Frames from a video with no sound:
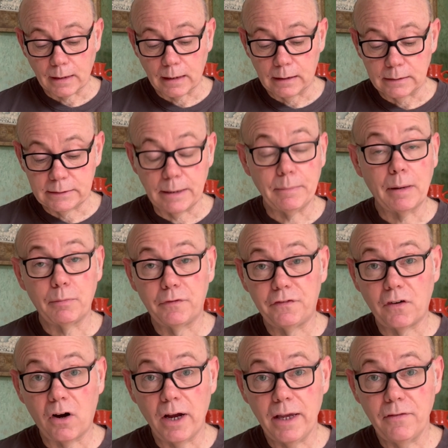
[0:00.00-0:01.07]
Tip number
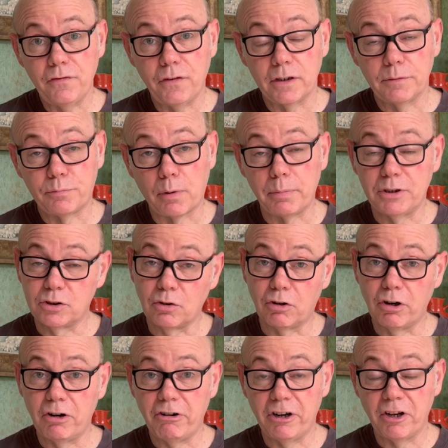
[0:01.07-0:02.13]
5, you probably saw
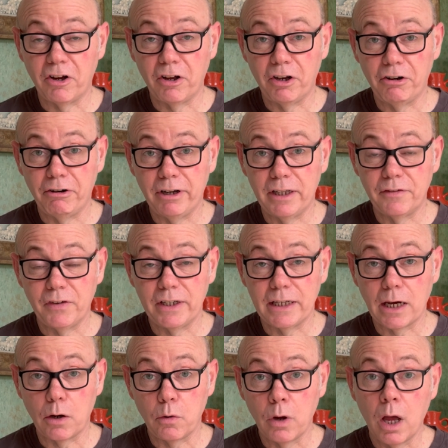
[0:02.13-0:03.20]
earlier in the
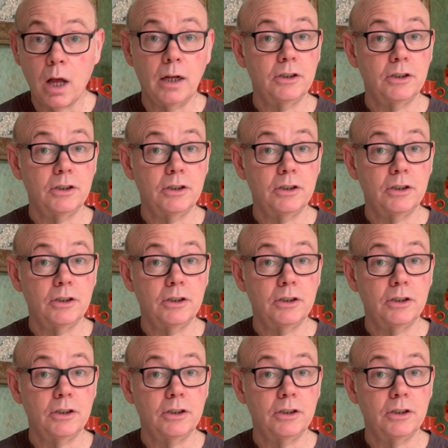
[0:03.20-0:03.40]
video,